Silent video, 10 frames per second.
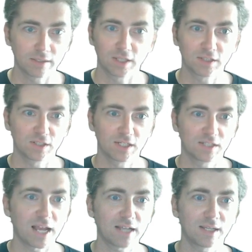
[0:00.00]
So that's the
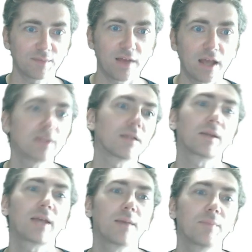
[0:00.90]
exact same value
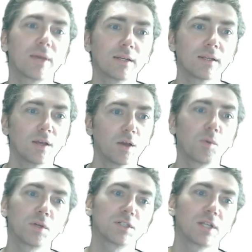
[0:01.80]
that came in.
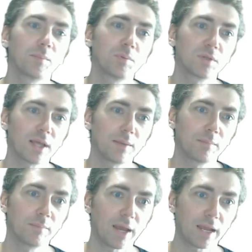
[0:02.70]
We're just going to put
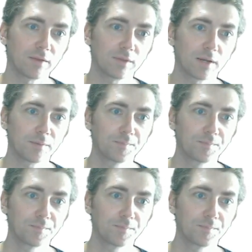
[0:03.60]
that back out there.